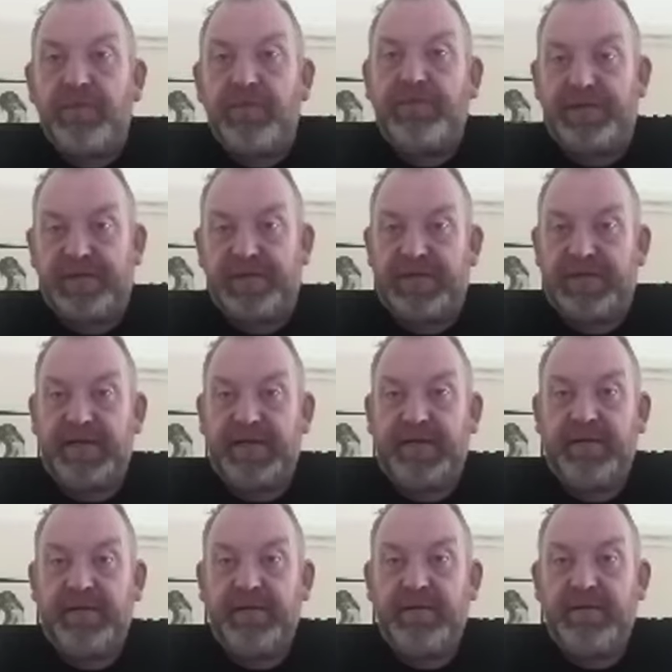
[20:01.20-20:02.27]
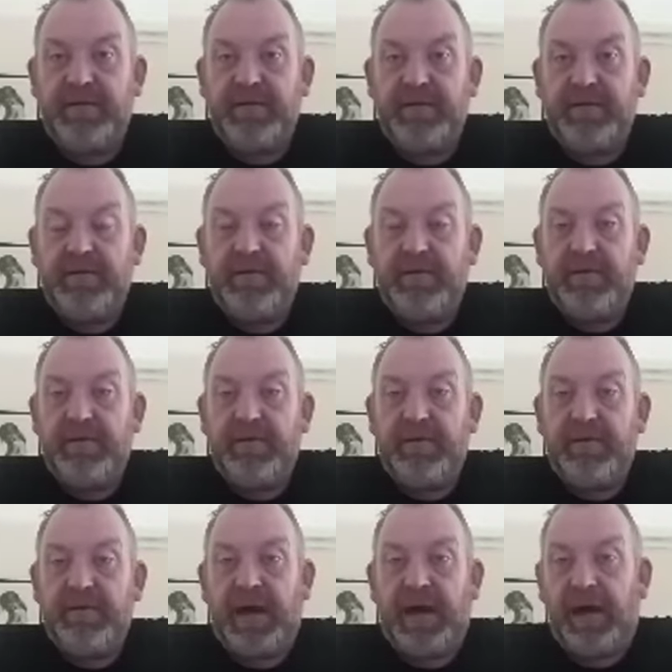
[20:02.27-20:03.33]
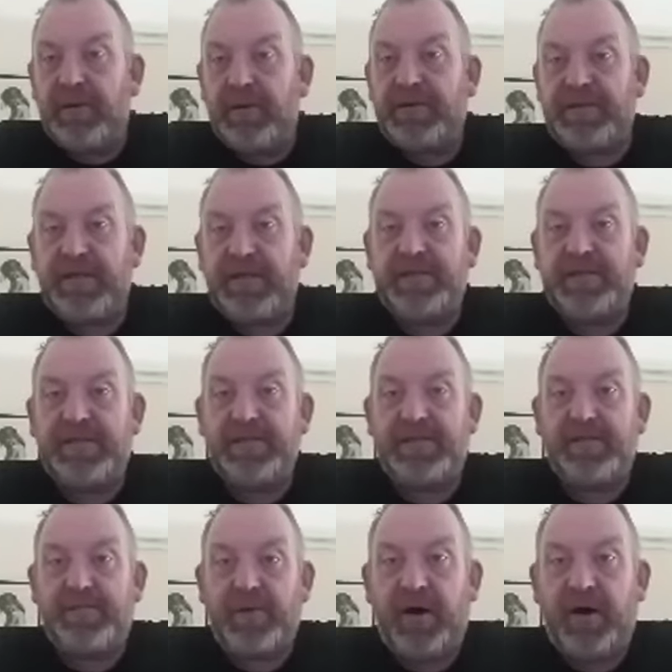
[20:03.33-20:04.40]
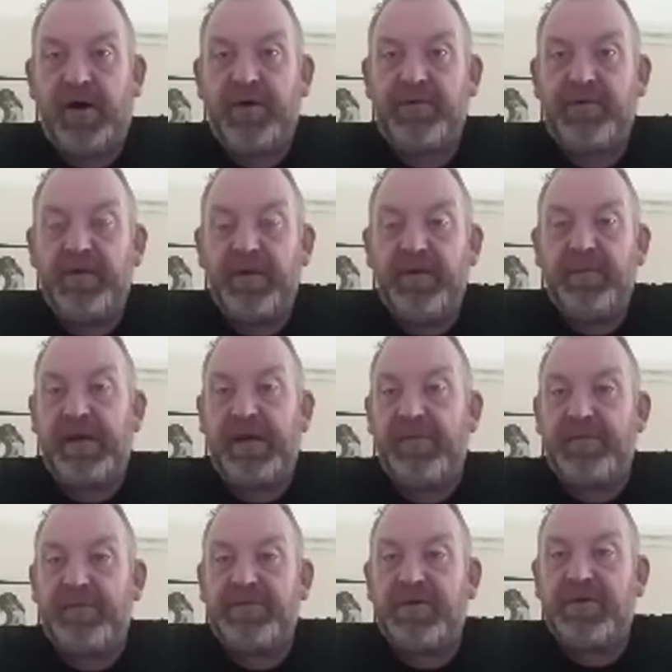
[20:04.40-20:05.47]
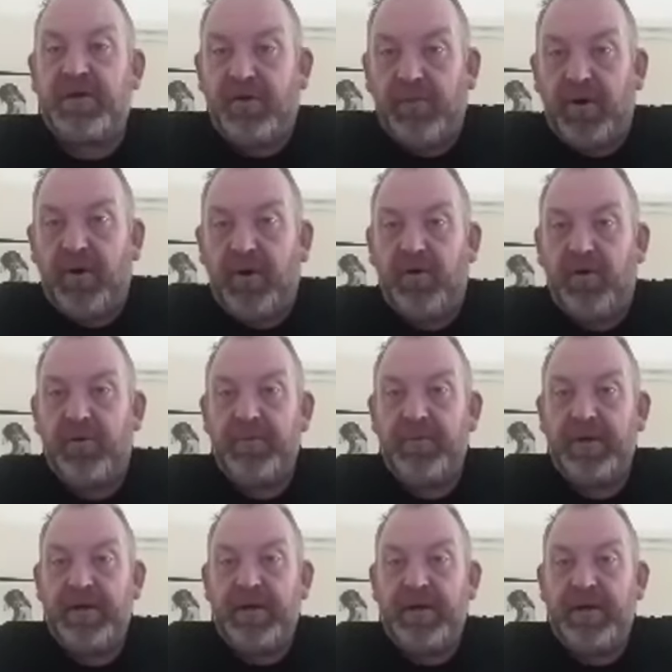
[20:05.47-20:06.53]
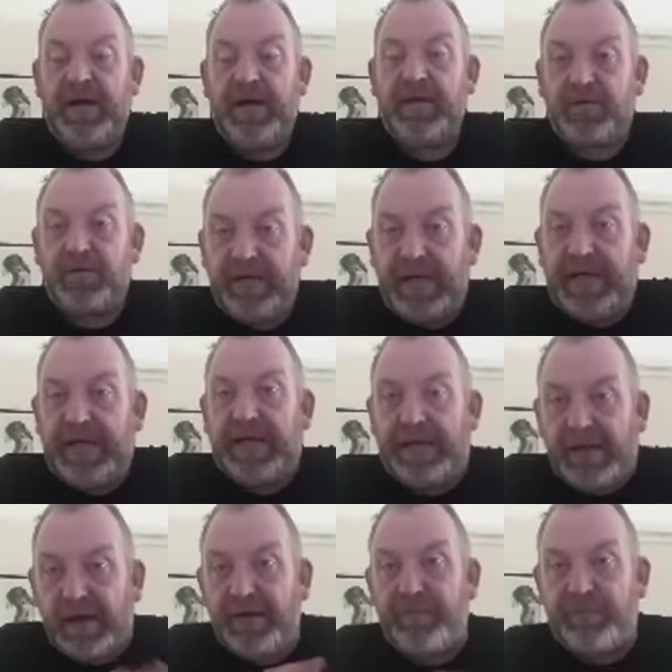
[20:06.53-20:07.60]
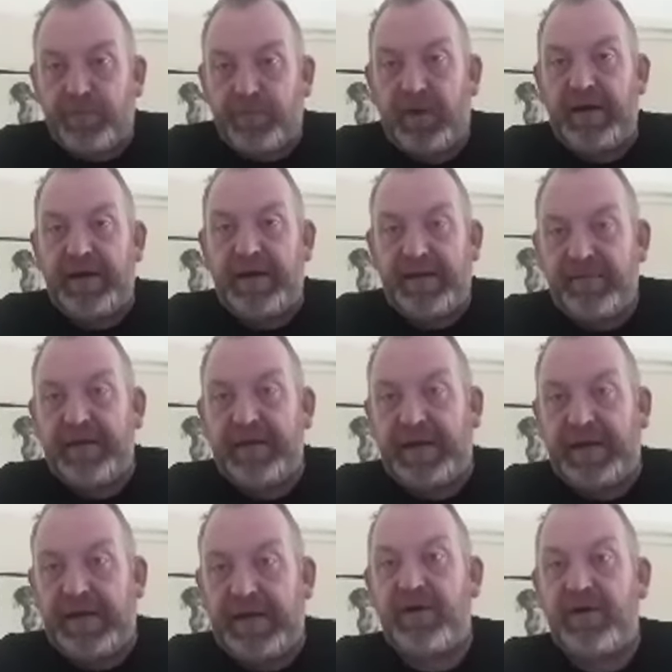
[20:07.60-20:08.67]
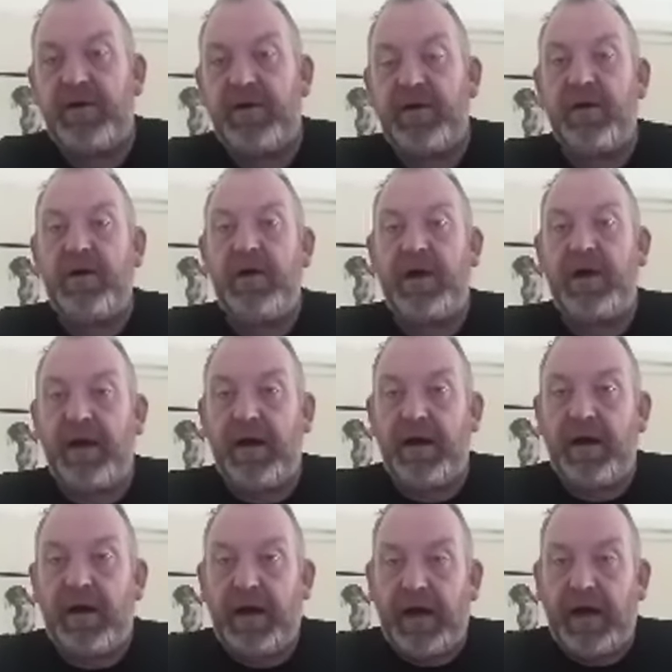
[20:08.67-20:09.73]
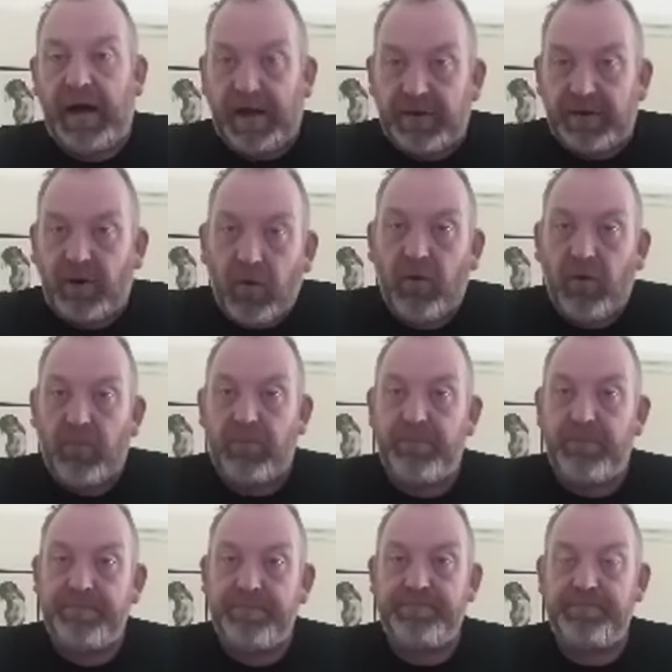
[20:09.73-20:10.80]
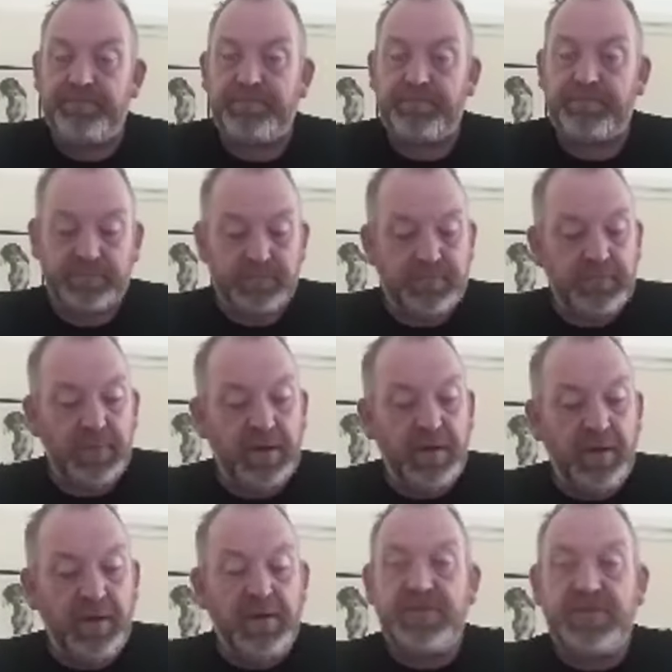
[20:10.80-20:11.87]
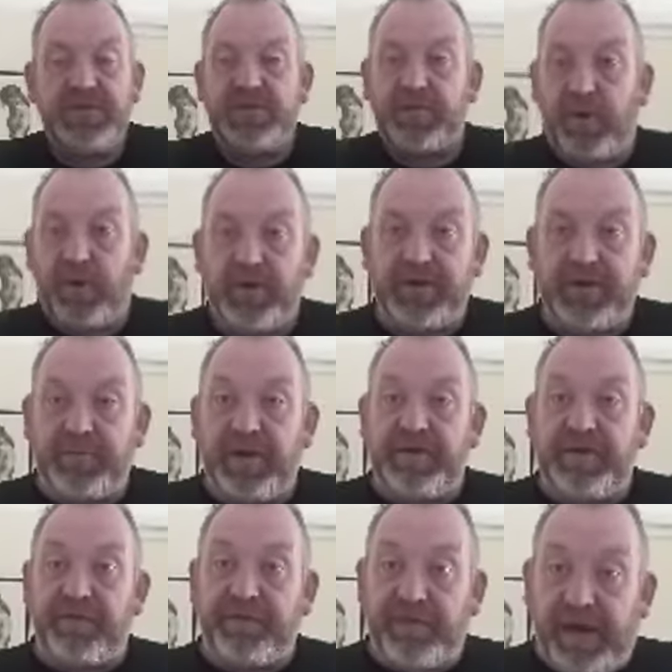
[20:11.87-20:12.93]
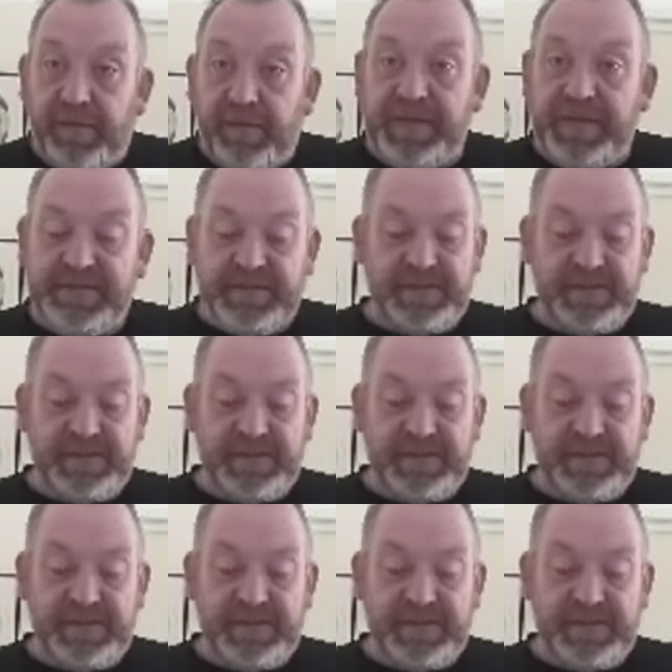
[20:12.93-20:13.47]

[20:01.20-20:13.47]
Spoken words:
to see our citizens abroad being able to come home and create a life worth living here at home. supported by their families.